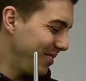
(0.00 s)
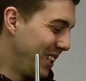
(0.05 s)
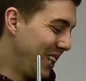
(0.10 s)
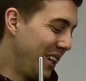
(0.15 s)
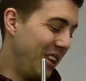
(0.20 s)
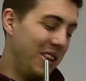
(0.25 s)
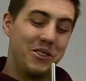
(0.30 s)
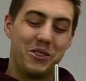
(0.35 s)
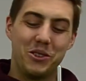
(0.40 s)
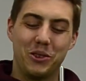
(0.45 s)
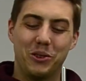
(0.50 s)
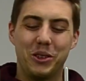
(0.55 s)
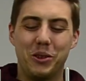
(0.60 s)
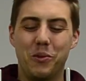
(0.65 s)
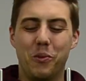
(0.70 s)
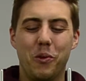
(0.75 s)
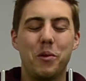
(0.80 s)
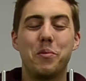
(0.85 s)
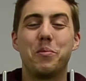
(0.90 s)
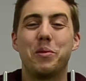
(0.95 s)
There's only
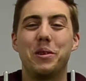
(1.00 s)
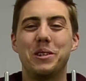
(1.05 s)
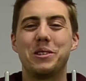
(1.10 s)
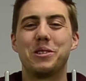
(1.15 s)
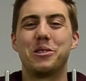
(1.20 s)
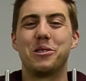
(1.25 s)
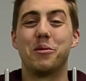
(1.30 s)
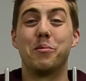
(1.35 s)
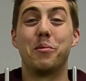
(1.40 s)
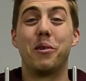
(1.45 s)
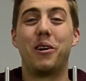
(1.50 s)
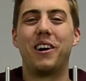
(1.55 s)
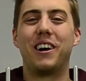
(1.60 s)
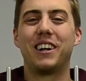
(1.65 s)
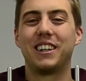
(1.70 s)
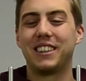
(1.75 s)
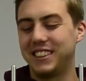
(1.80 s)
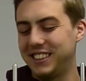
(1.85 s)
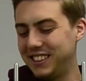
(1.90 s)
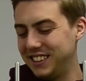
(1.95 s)
one piece in the
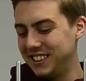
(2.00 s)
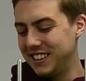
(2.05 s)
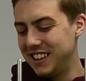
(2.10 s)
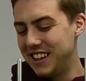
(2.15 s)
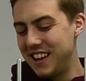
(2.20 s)
box,